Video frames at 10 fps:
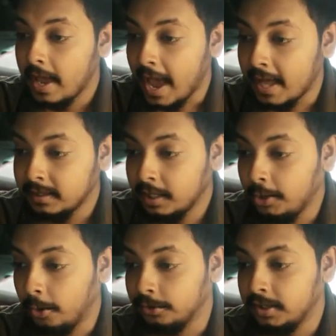and there
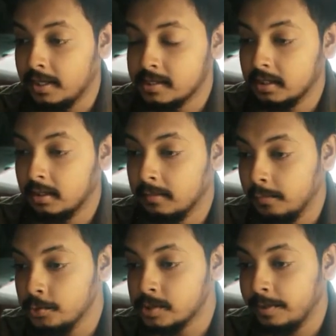you go there's the
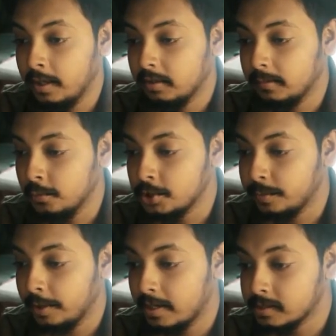boost period the boost
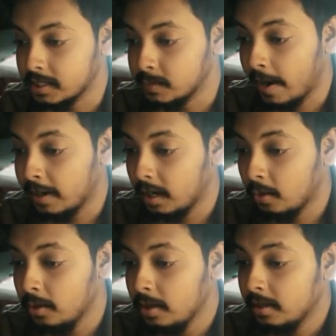period has expired now